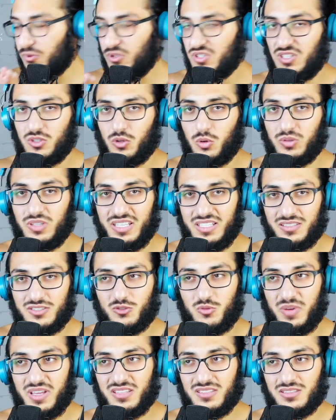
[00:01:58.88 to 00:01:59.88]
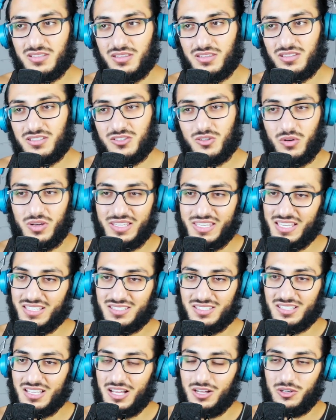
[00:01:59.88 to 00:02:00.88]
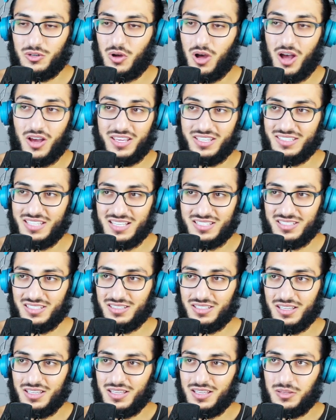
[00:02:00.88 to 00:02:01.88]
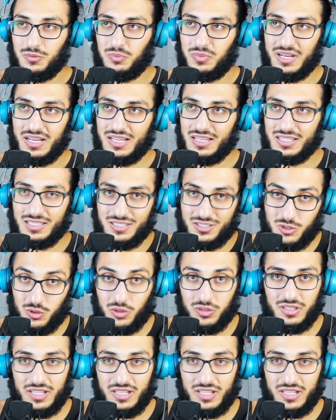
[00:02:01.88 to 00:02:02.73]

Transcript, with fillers: puts his own instruments. I think so. I guess I don't know how he does it, but it's not